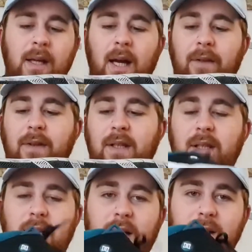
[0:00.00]
and I think you
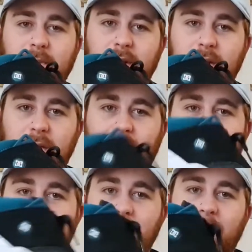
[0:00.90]
can get it sometimes. I think
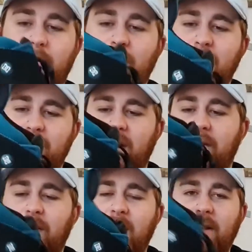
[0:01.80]
I did bought this for like
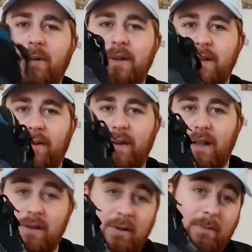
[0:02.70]
30 quid, so I think
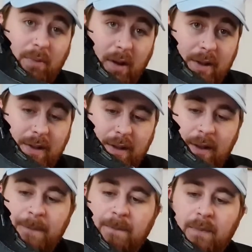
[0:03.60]
that's a good price.
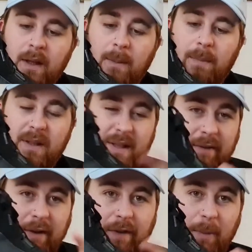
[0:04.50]
But
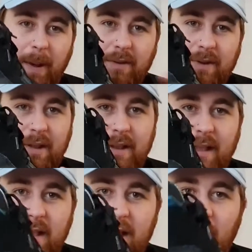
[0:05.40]
75 pounds on the
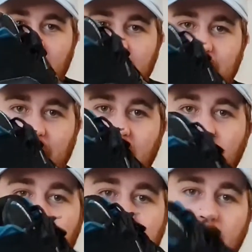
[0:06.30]
DC website, I
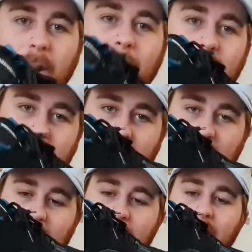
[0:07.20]
would not pay that,
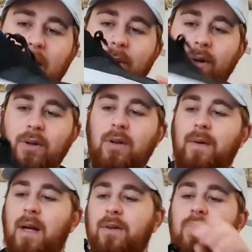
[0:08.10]
okay? I would look
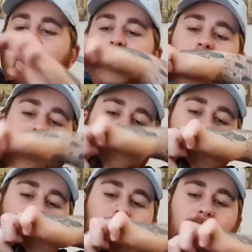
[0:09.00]
around, try and find a
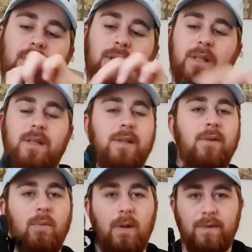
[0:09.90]
deal because this is
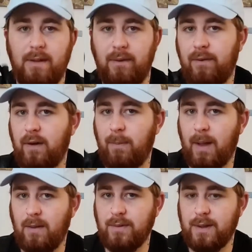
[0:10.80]
not worth 75
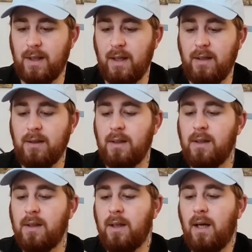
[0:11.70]
pounds, okay?
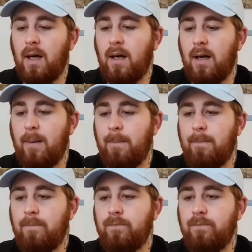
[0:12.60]
Um,